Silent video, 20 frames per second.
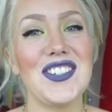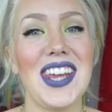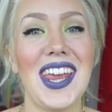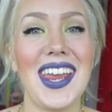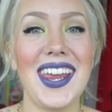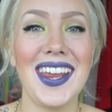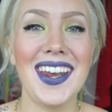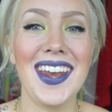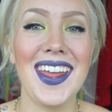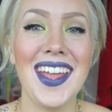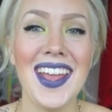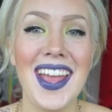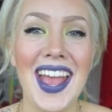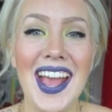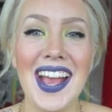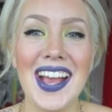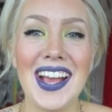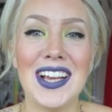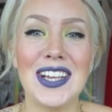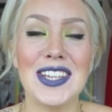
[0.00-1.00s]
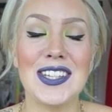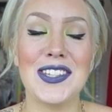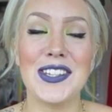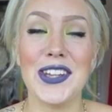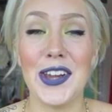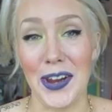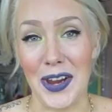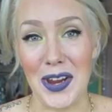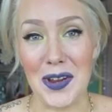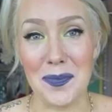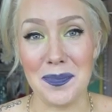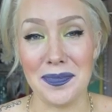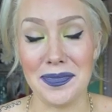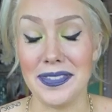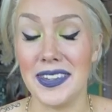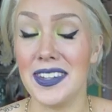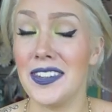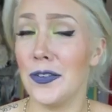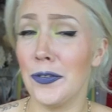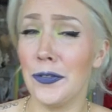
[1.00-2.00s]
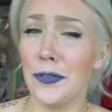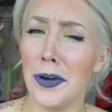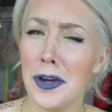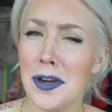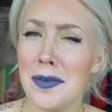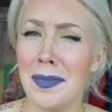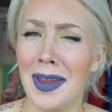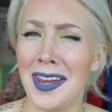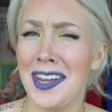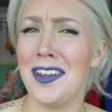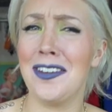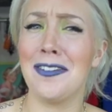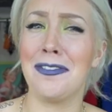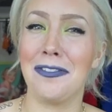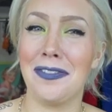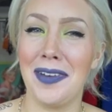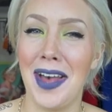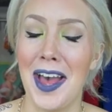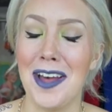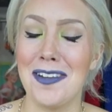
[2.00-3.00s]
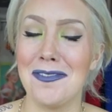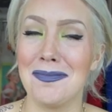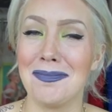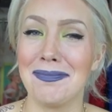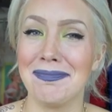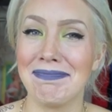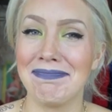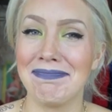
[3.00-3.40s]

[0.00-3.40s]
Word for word: Jade. So, does fruit make you fat?